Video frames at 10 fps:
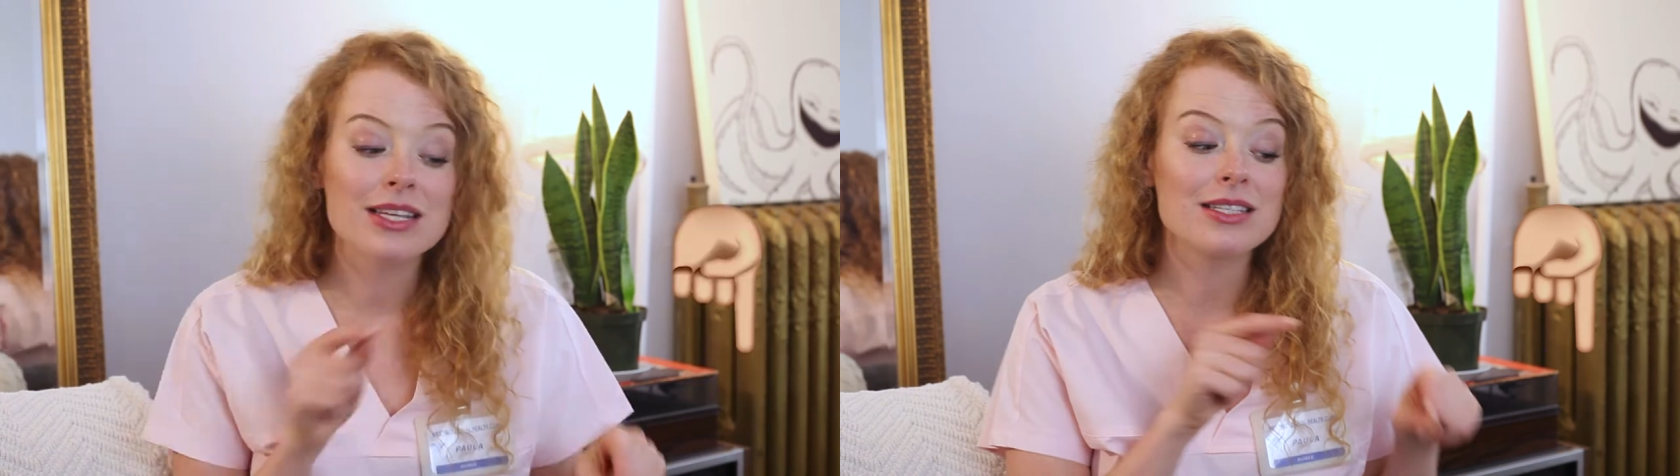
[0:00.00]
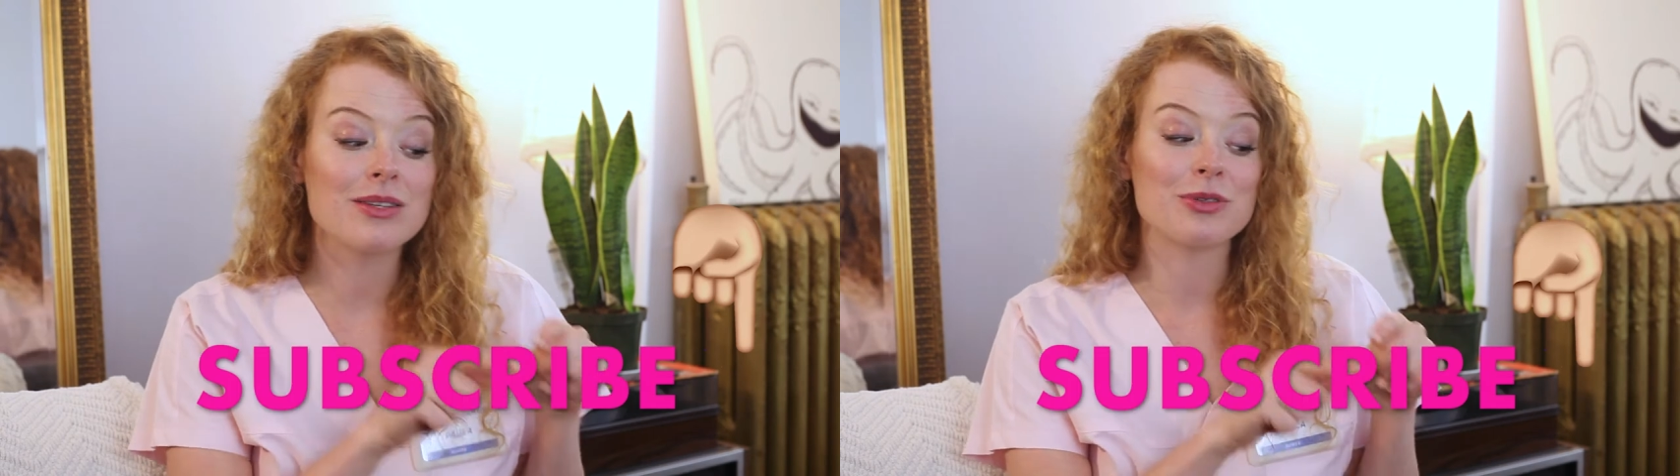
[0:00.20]

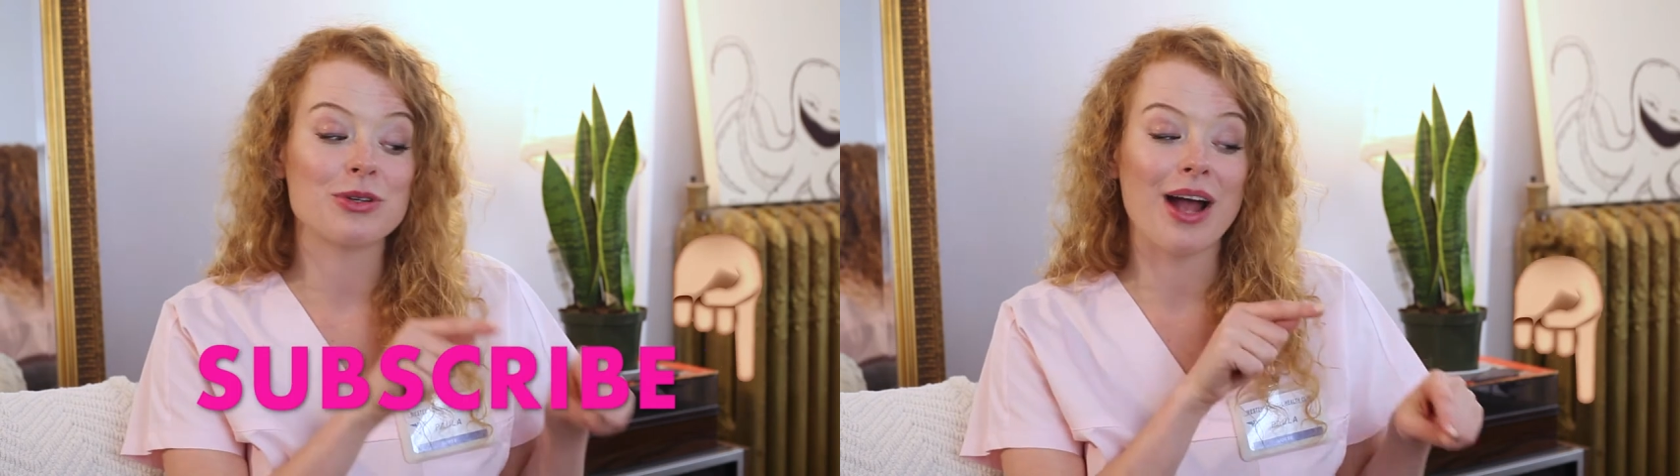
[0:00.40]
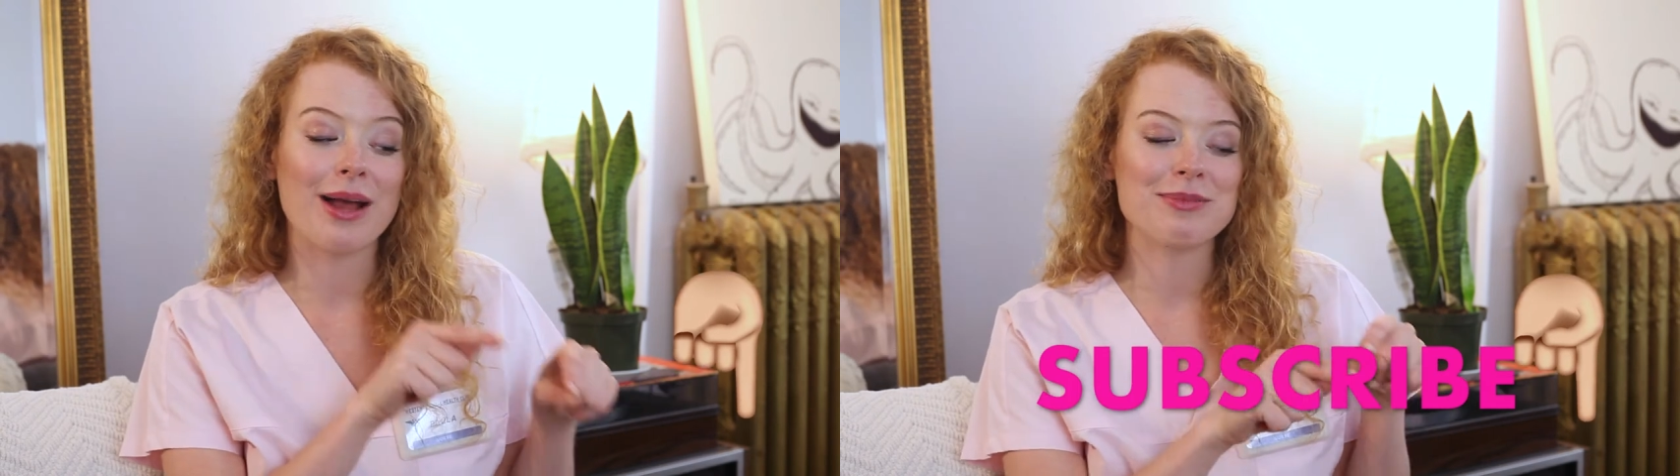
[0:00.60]

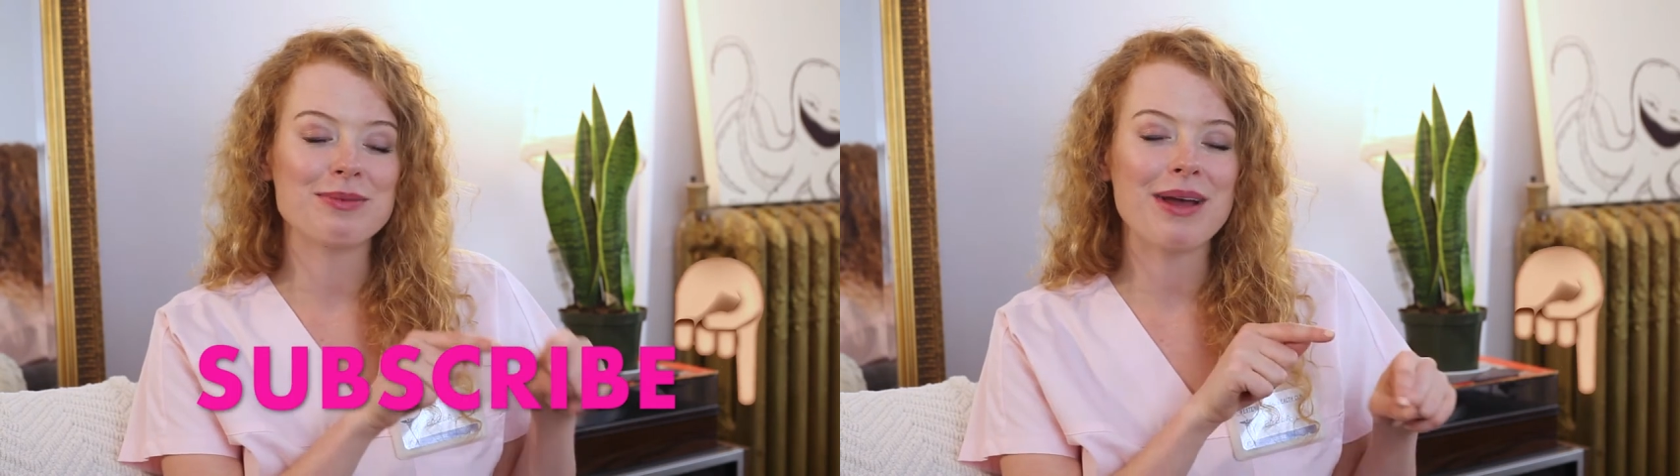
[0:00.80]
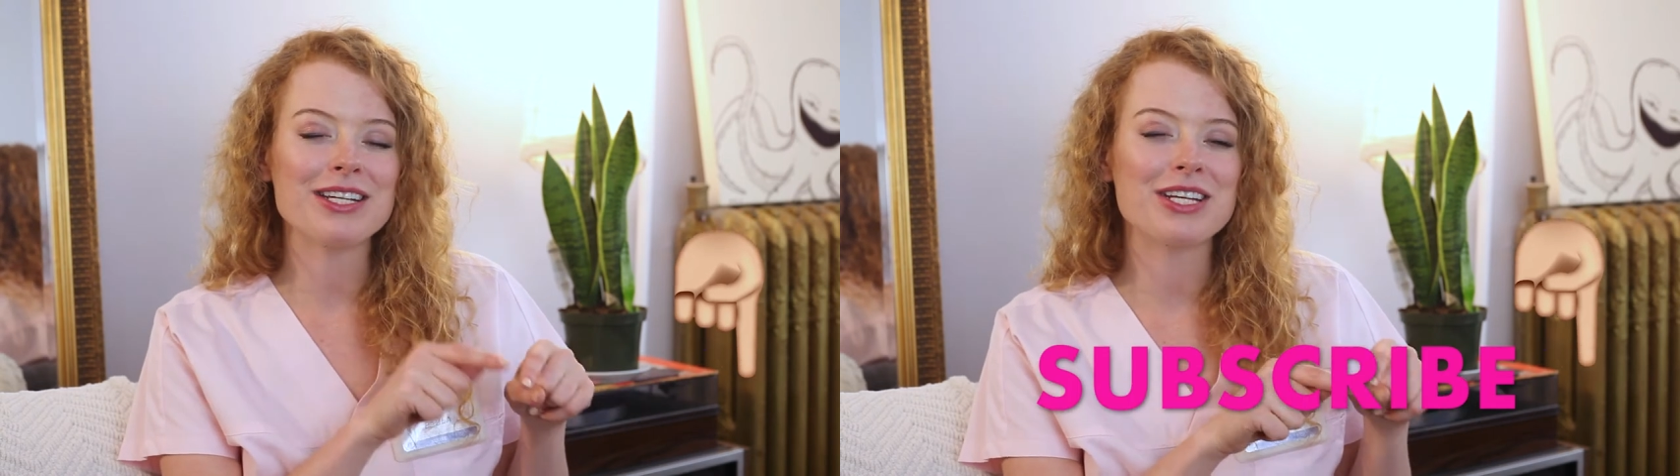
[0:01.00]
subscribe
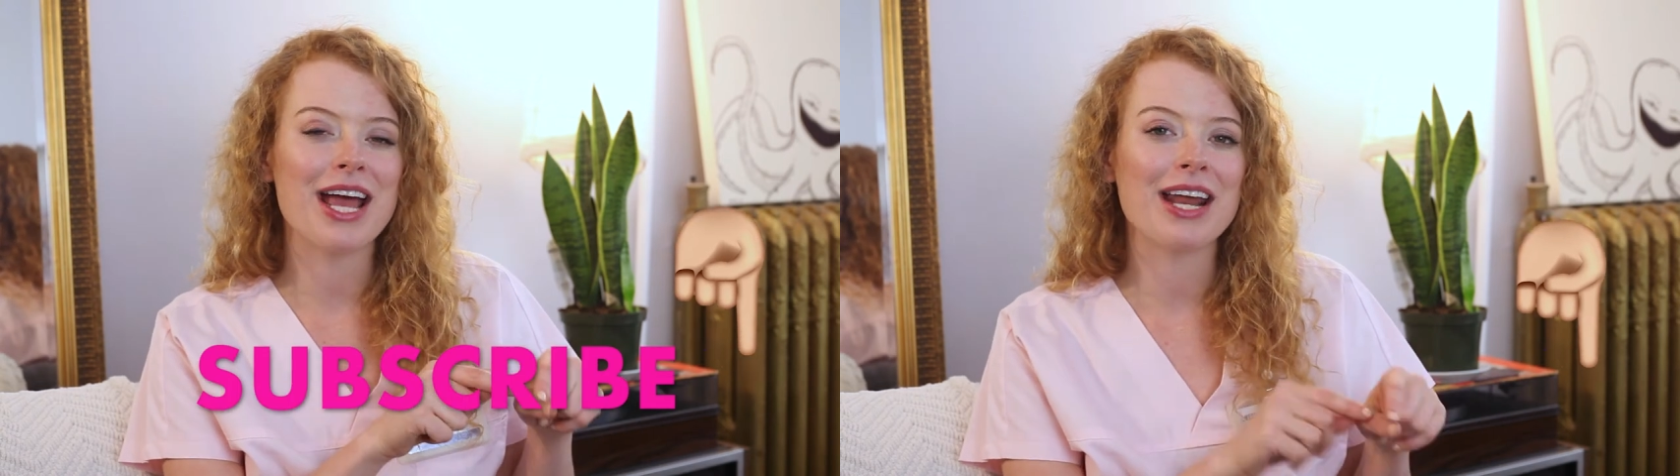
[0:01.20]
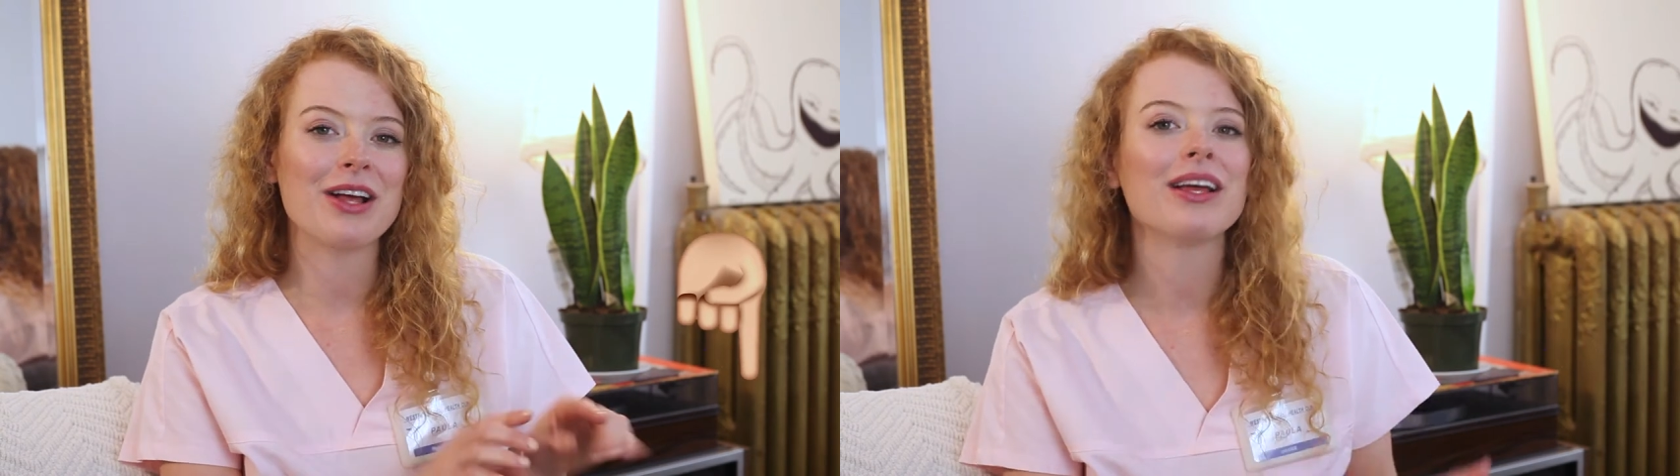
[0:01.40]
to my
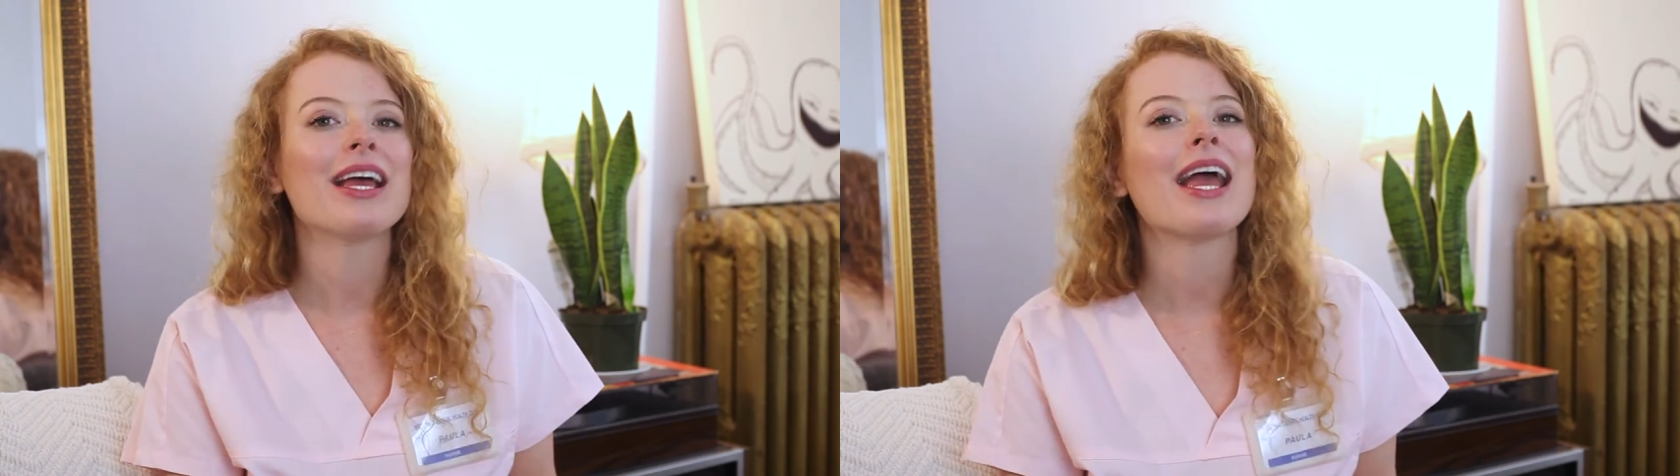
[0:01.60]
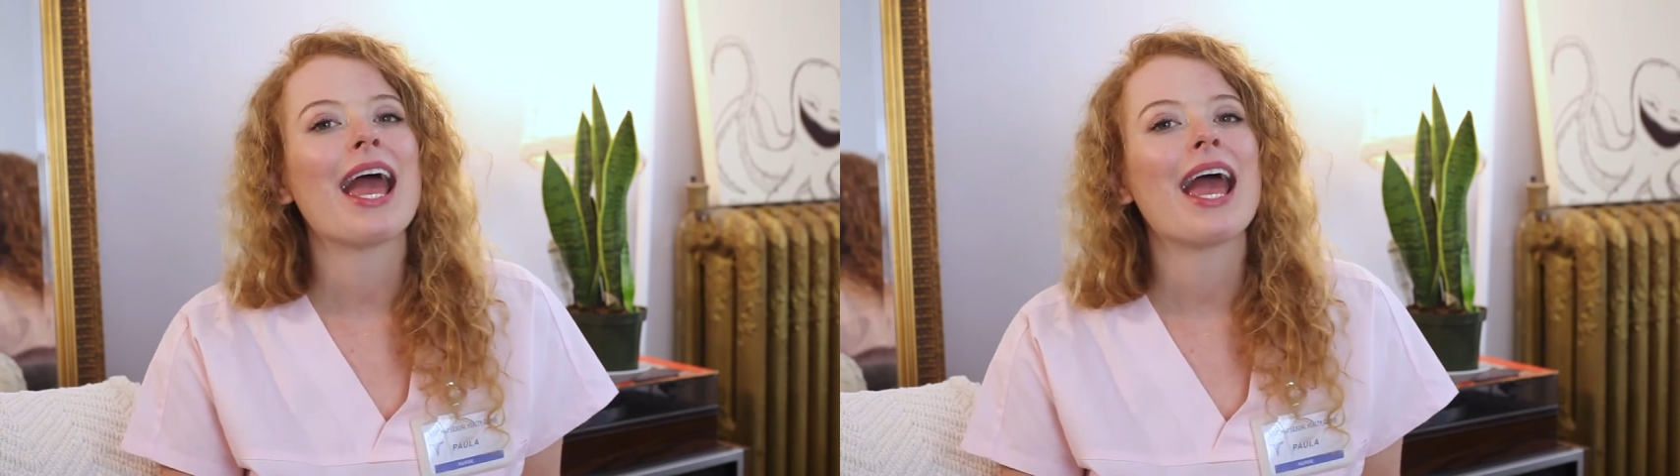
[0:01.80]
channel,